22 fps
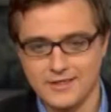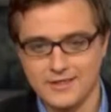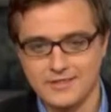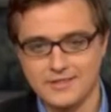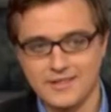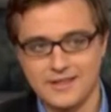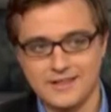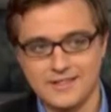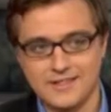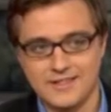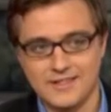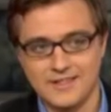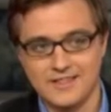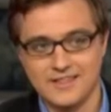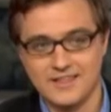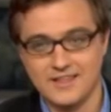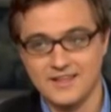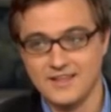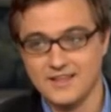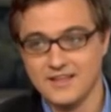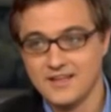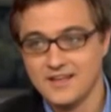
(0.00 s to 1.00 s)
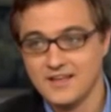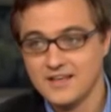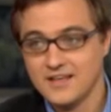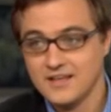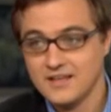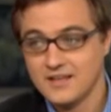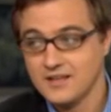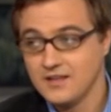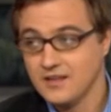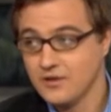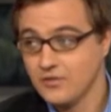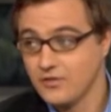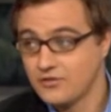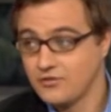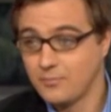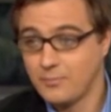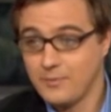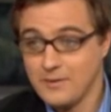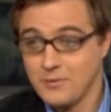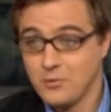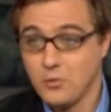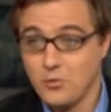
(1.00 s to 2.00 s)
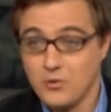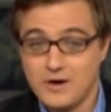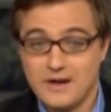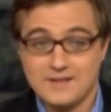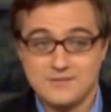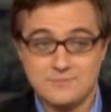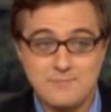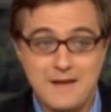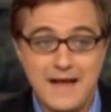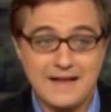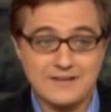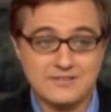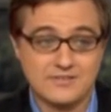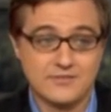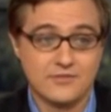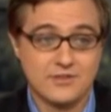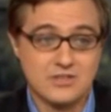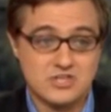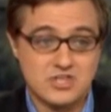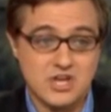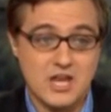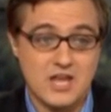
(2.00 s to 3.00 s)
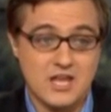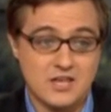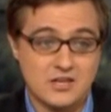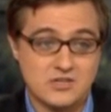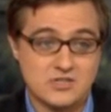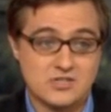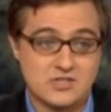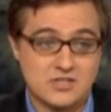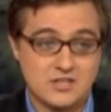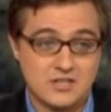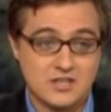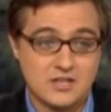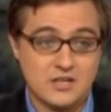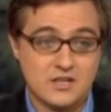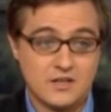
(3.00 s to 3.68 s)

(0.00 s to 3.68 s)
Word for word: That, that, that the you know the Supreme Court has massively changed